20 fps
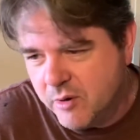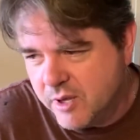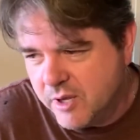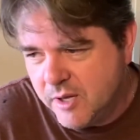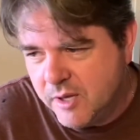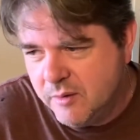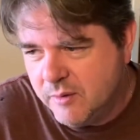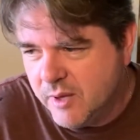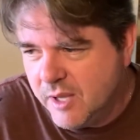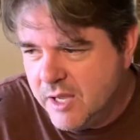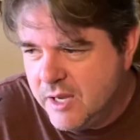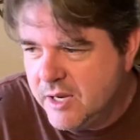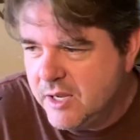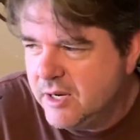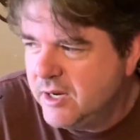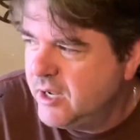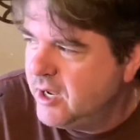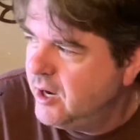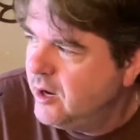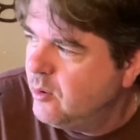He
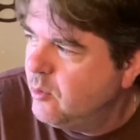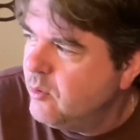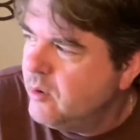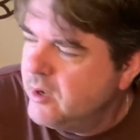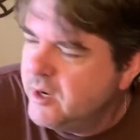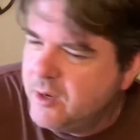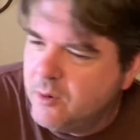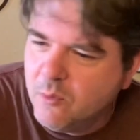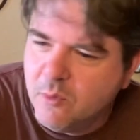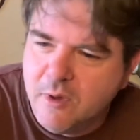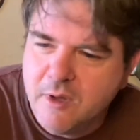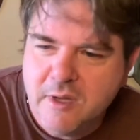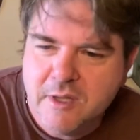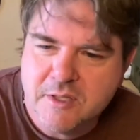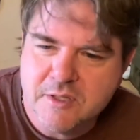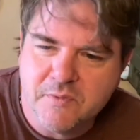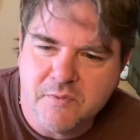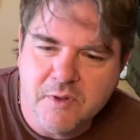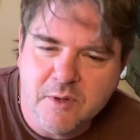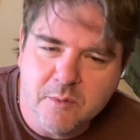didn't care what it
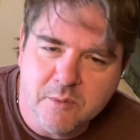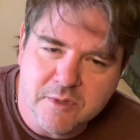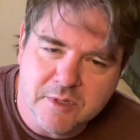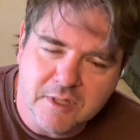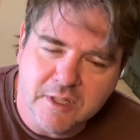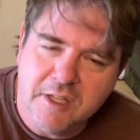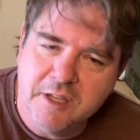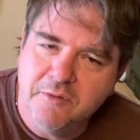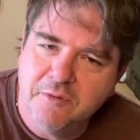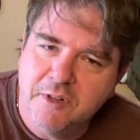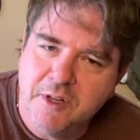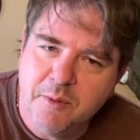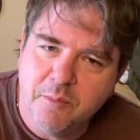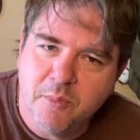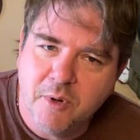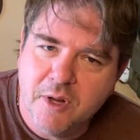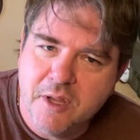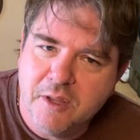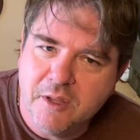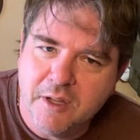was. If it was living and
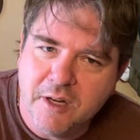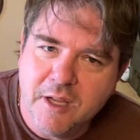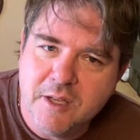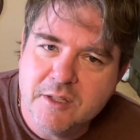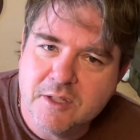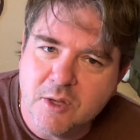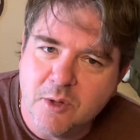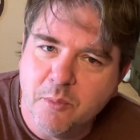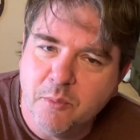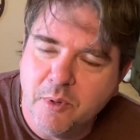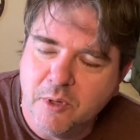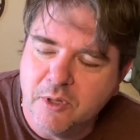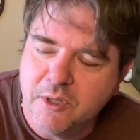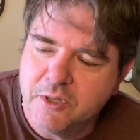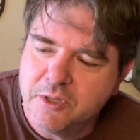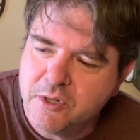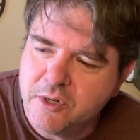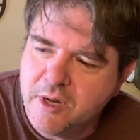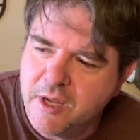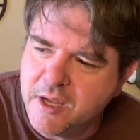breathing, he's gonna pull a
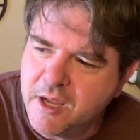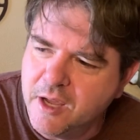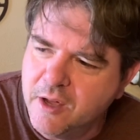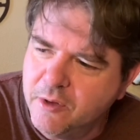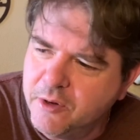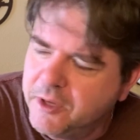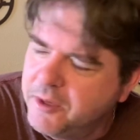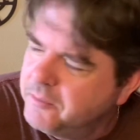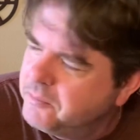trick on it.